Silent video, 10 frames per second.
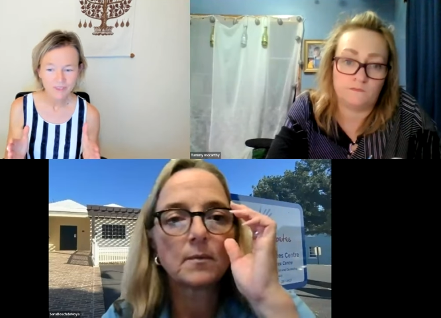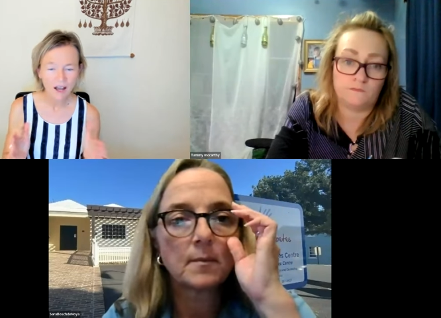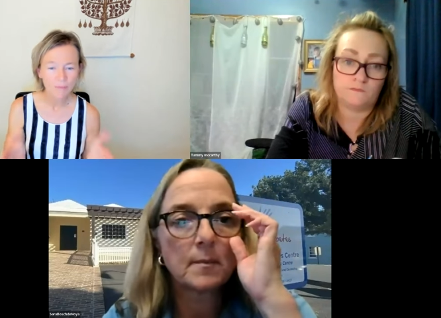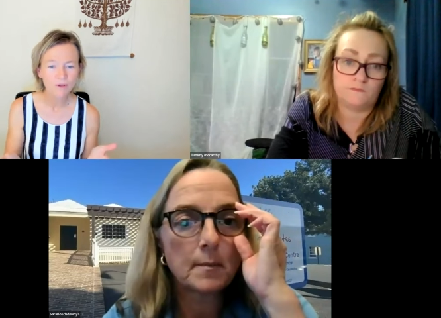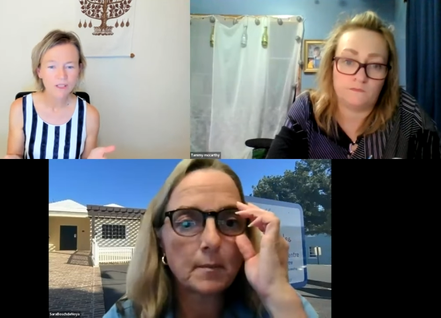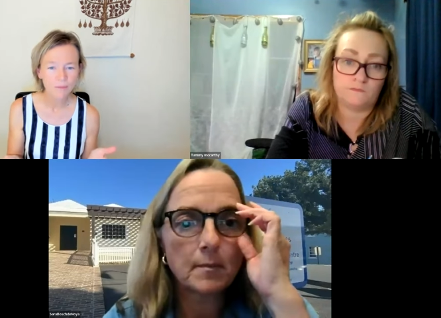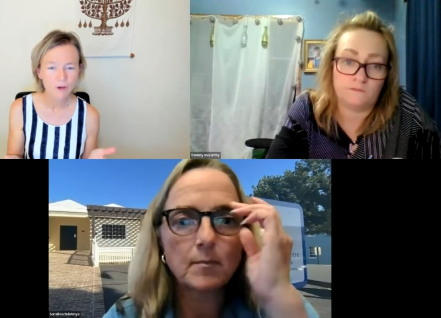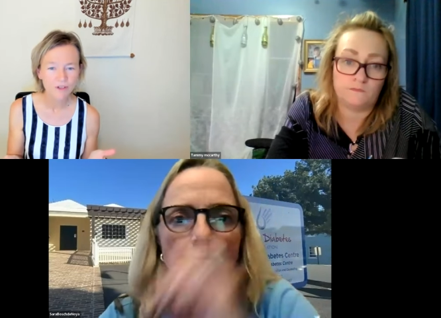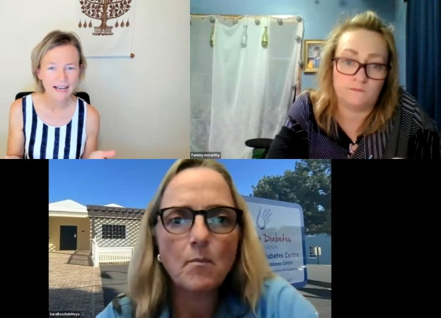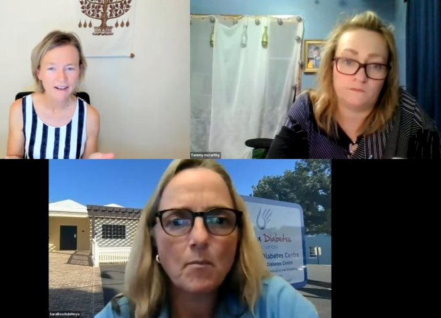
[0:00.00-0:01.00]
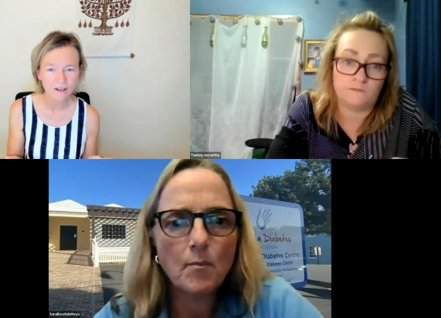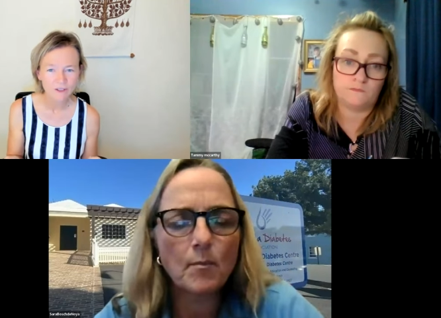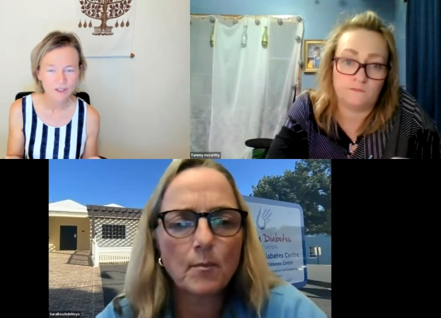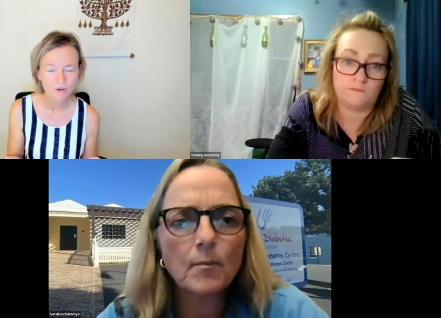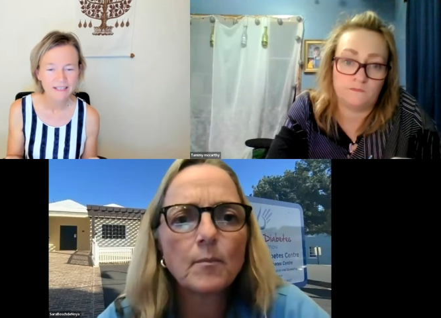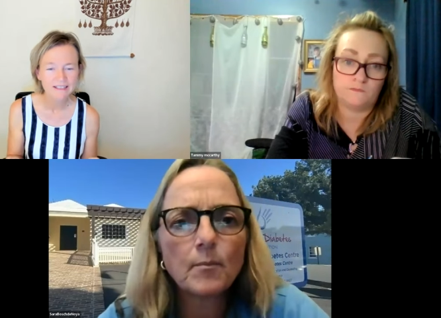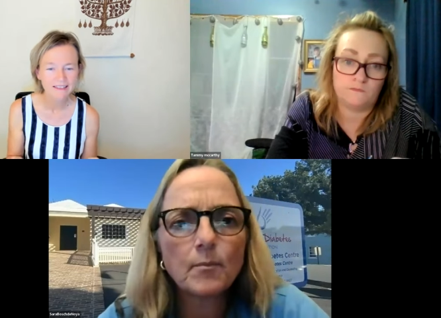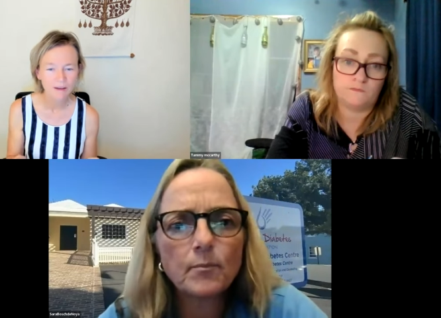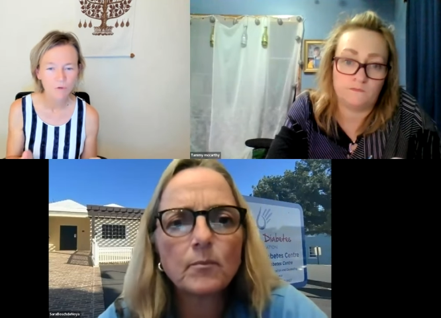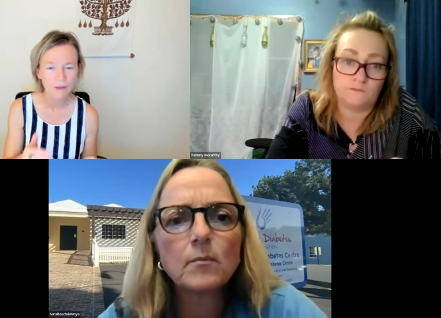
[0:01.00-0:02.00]
Speaker 1: upload some of your data on the screens, and
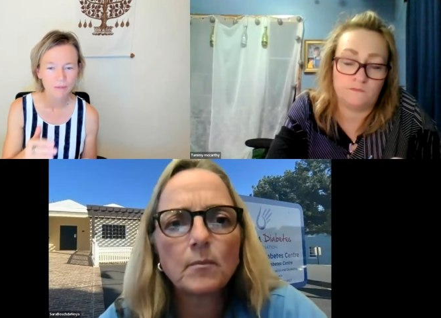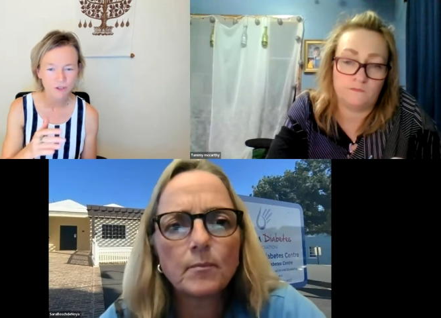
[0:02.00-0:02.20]
then we'll be able